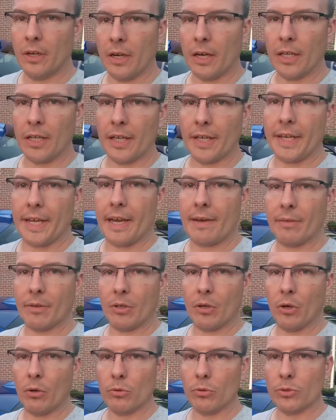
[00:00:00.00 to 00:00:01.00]
I like
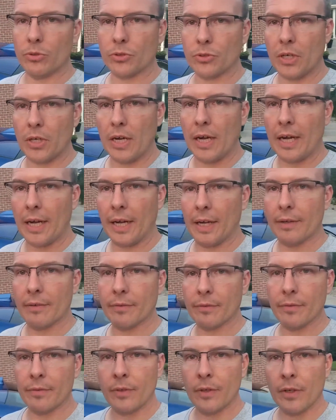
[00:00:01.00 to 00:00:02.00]
having all-wheel
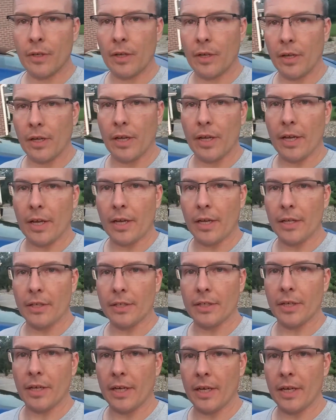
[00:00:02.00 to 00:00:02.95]
drive, and